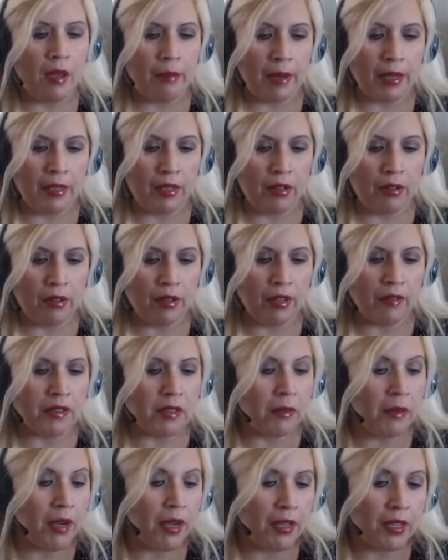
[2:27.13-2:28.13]
But, you know,
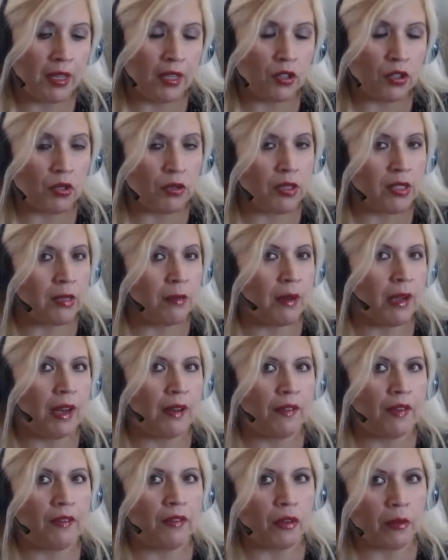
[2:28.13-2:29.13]
give some kind of history, some
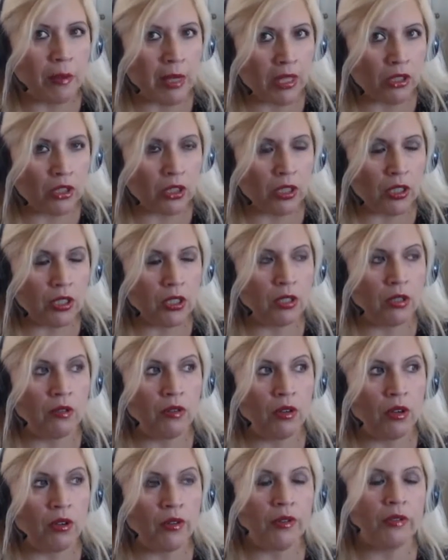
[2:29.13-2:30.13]
kind of information.
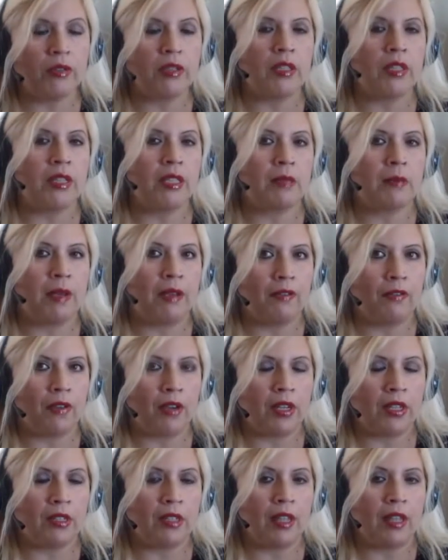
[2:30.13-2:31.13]
So, know those things, my
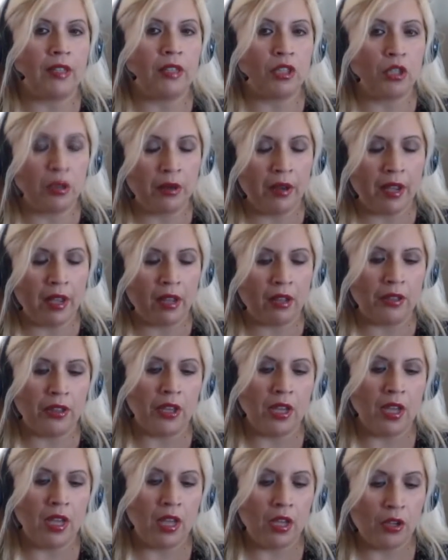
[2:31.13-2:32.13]
friend. That's your
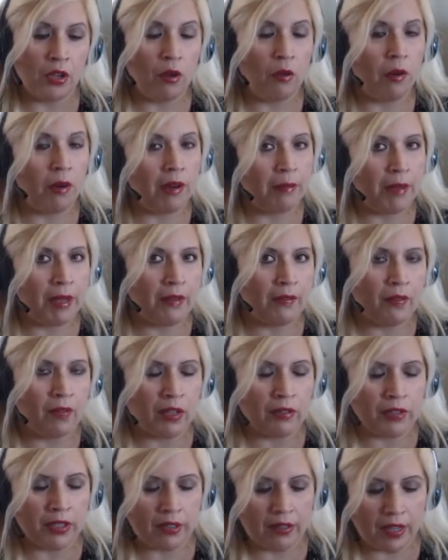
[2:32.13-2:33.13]
health. You want to be
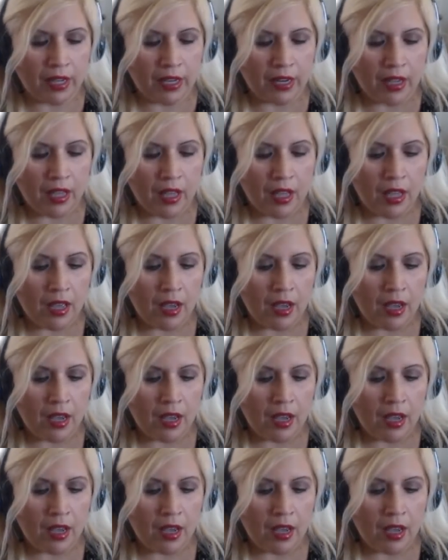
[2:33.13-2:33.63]
involved in that.